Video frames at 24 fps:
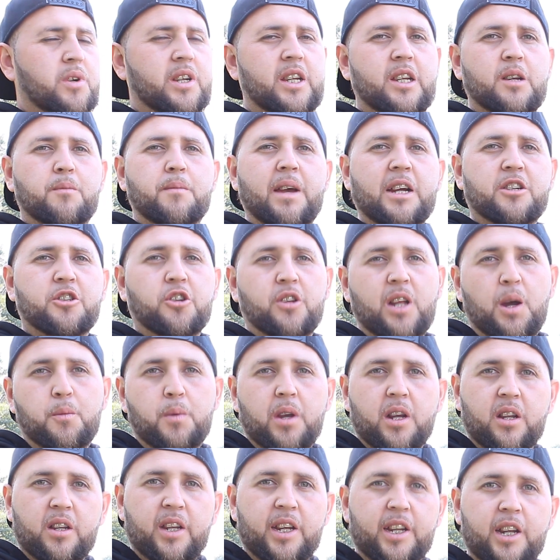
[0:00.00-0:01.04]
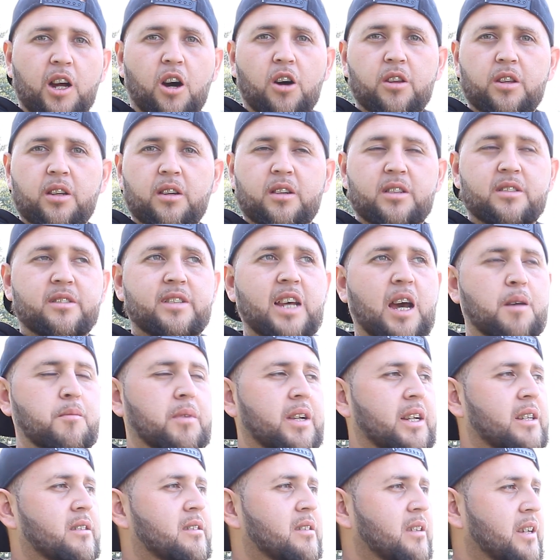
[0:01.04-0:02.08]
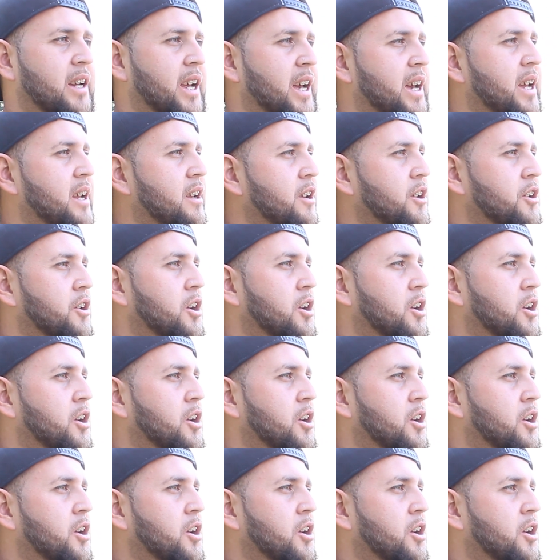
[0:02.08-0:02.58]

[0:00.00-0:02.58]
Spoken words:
We need to make sure that we clean all the contaminants again,